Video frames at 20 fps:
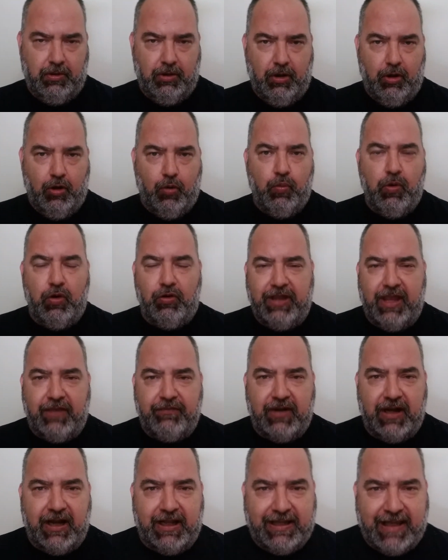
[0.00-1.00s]
will give an
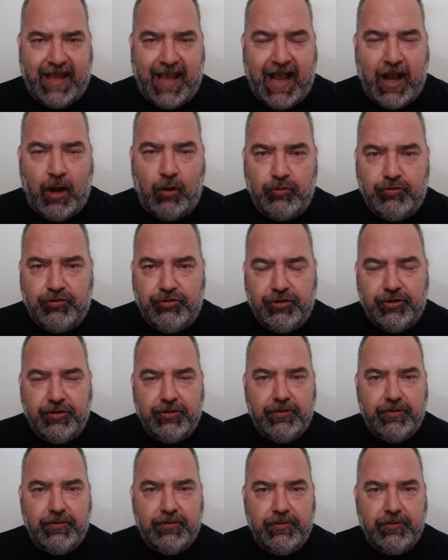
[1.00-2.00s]
account
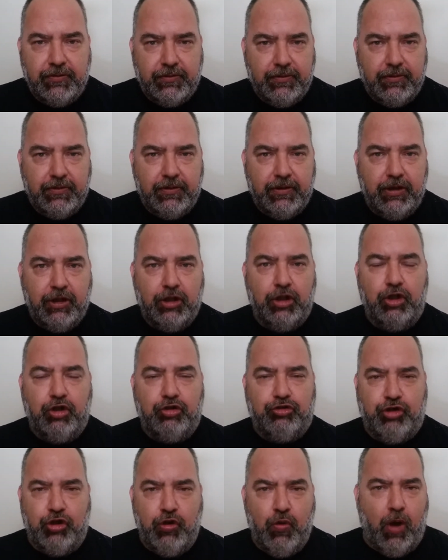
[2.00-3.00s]

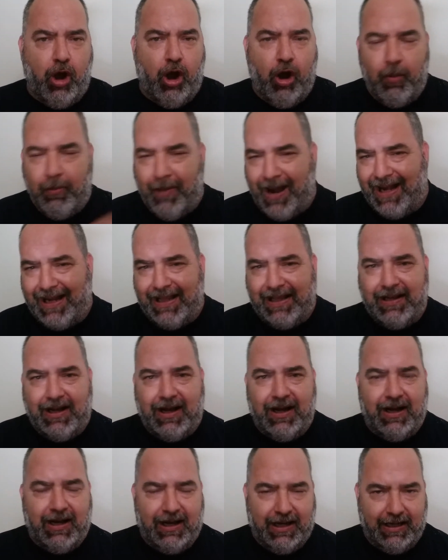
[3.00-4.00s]
to Almighty
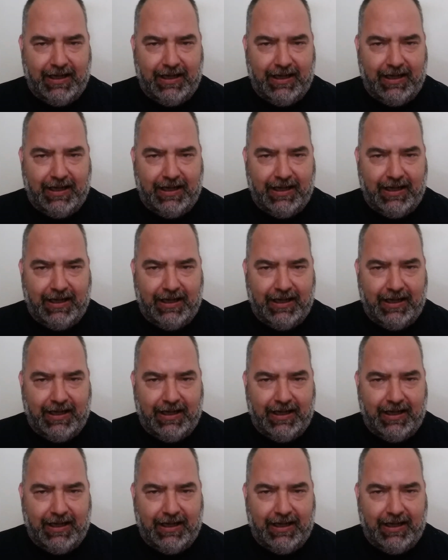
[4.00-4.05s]
God